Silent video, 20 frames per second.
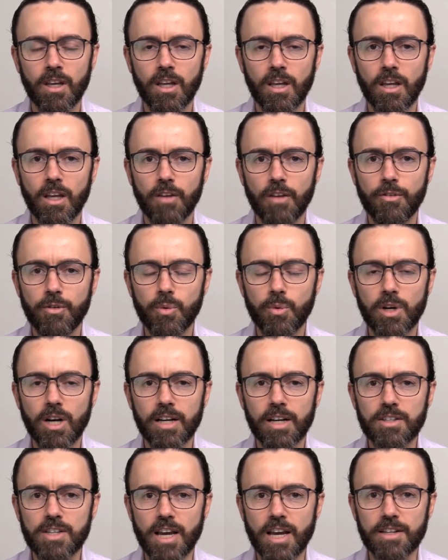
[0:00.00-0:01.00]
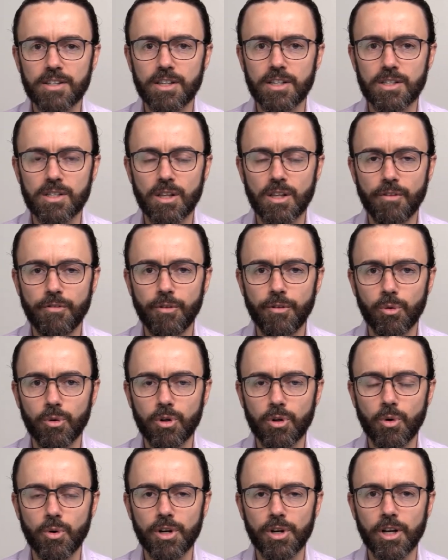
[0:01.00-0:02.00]
If you would like to access the full
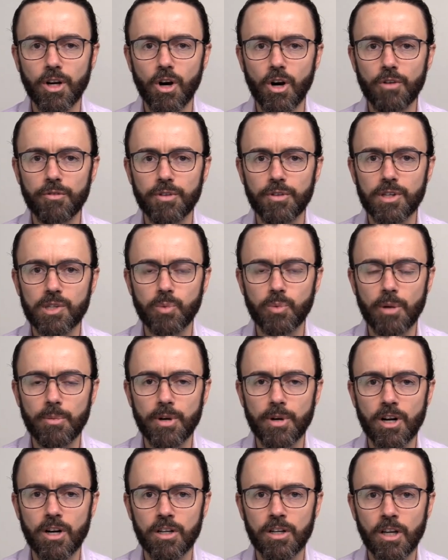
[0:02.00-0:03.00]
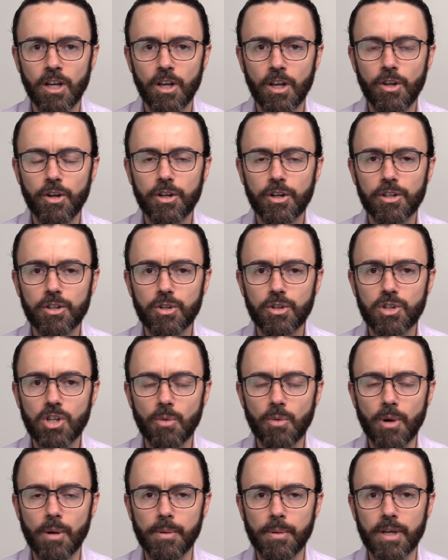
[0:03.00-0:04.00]
recording of this webinar, you can do so
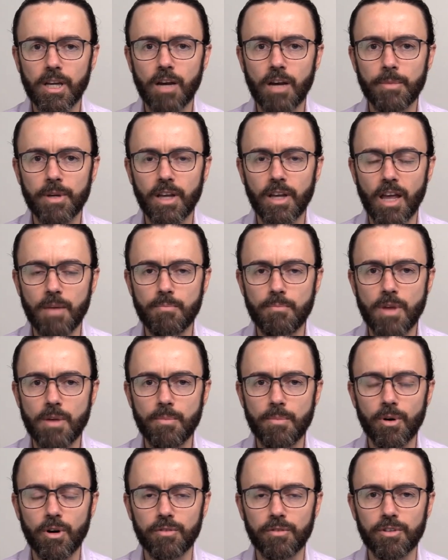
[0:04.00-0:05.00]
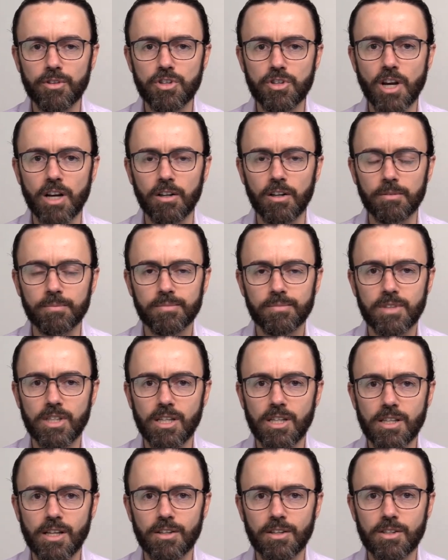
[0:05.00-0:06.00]
by becoming a member of the channel.
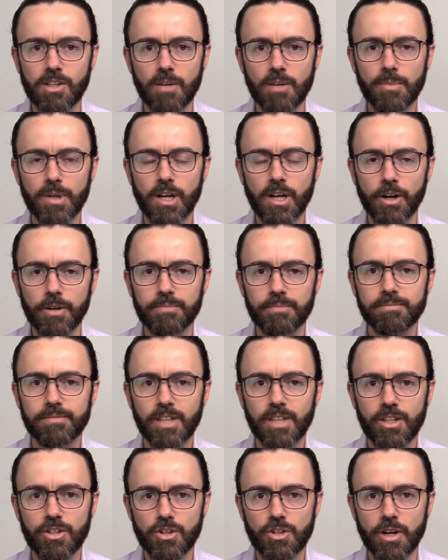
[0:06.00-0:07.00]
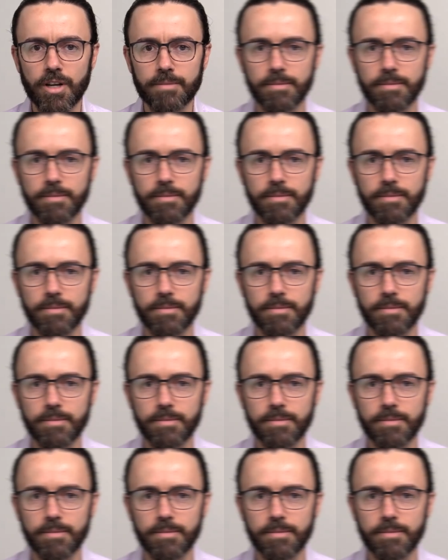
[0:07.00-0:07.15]
Details down below. Enjoy.